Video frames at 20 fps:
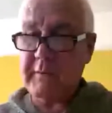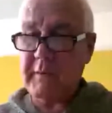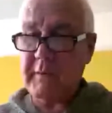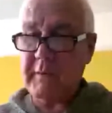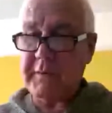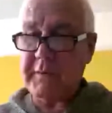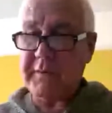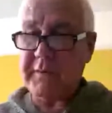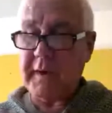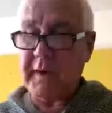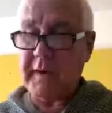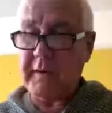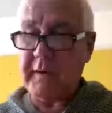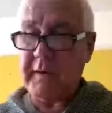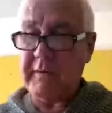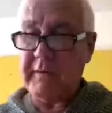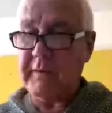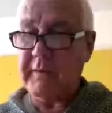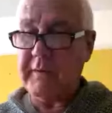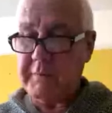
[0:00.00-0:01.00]
was I saying?
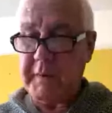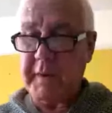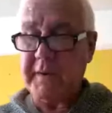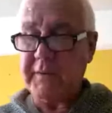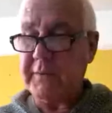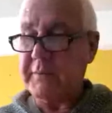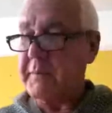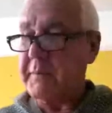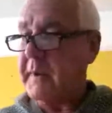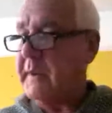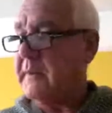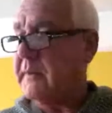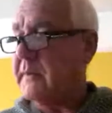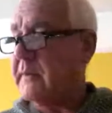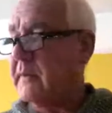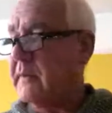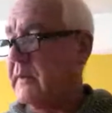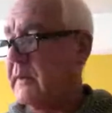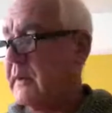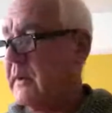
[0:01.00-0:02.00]
£50 spend.
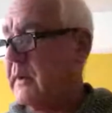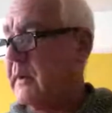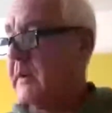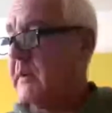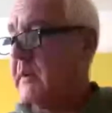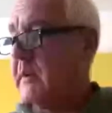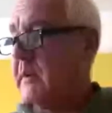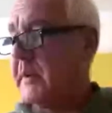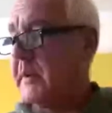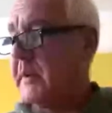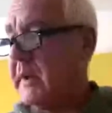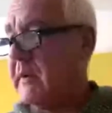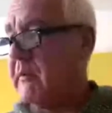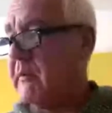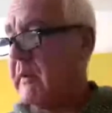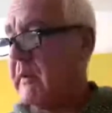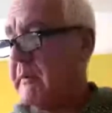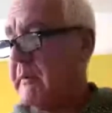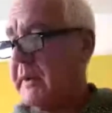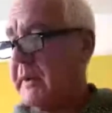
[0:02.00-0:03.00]

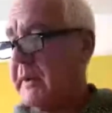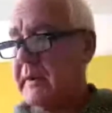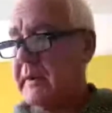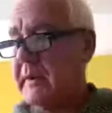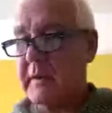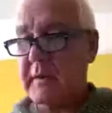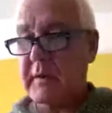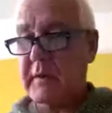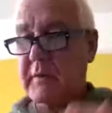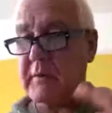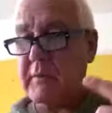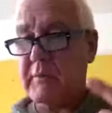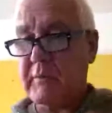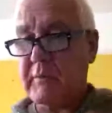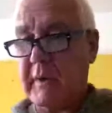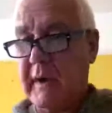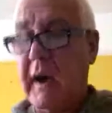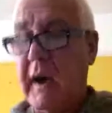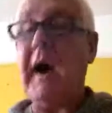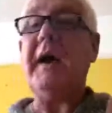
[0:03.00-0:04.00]
Peter Rabbit.
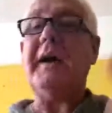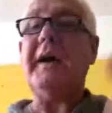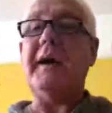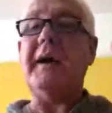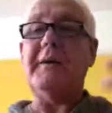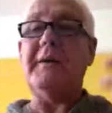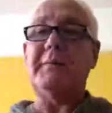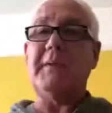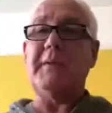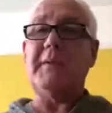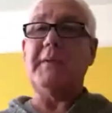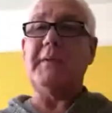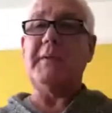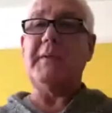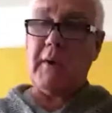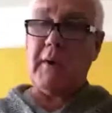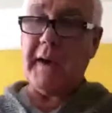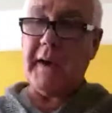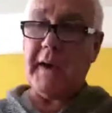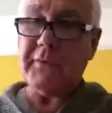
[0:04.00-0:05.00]
Right. Oh yeah.
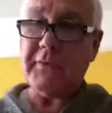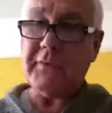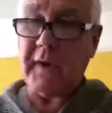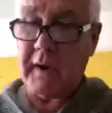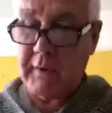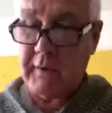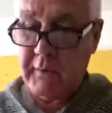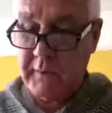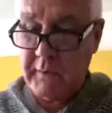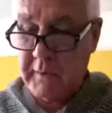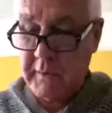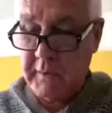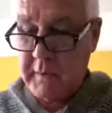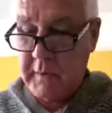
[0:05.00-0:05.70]
Right. So